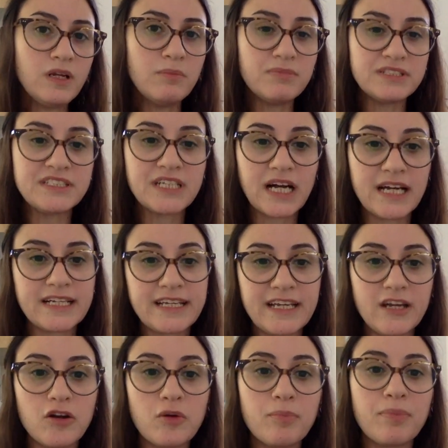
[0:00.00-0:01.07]
beside
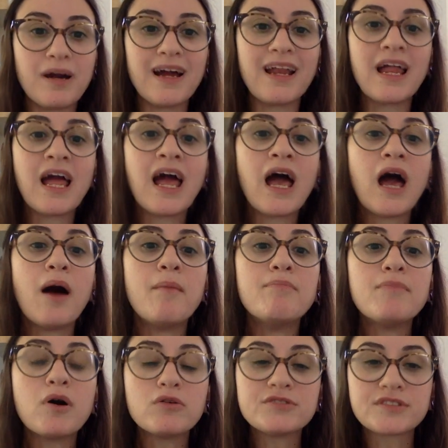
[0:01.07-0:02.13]
here. But
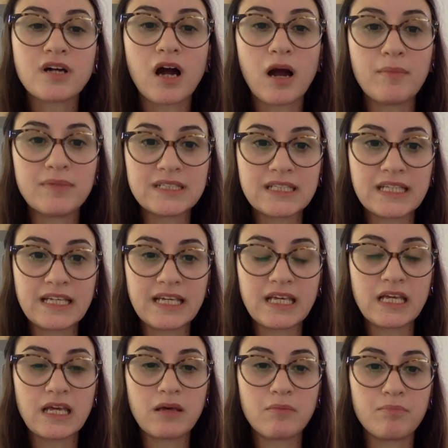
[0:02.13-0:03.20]
most
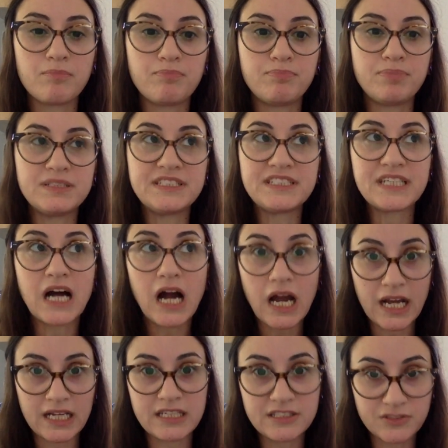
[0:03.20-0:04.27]
commonly,
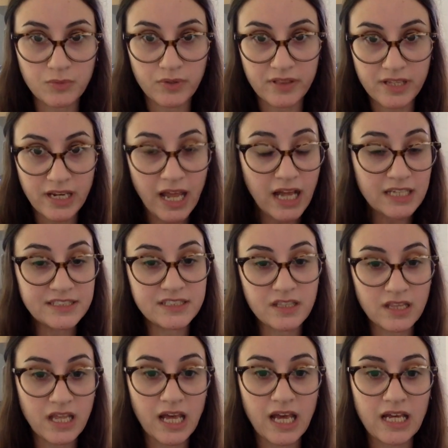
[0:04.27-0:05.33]
besides with an S
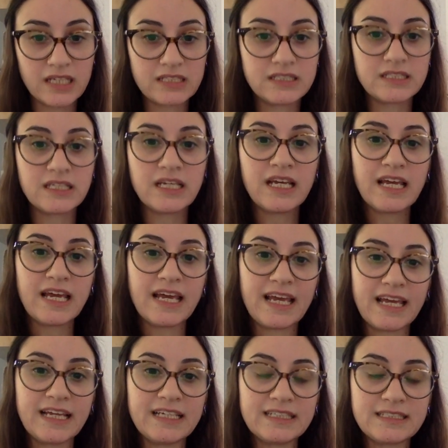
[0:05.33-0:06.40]
on the end
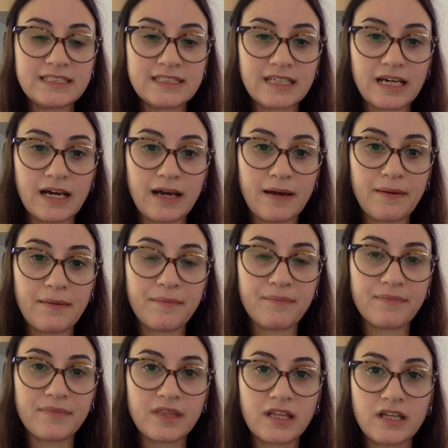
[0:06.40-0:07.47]
is
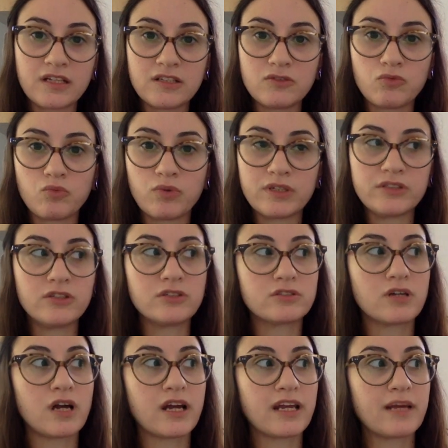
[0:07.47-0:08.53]
when you're
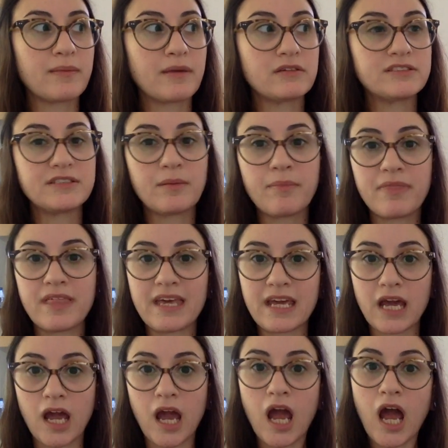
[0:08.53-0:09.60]
talking about
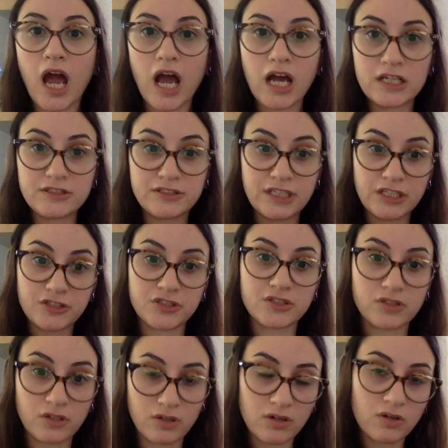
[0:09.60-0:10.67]
something
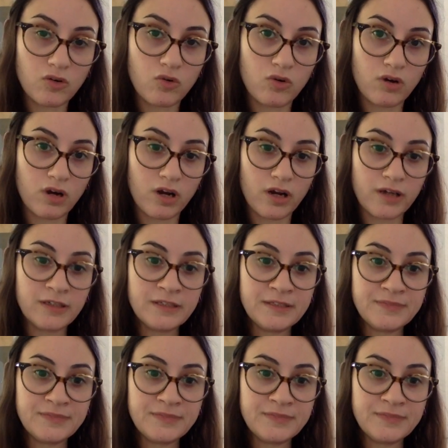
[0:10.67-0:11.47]
additional or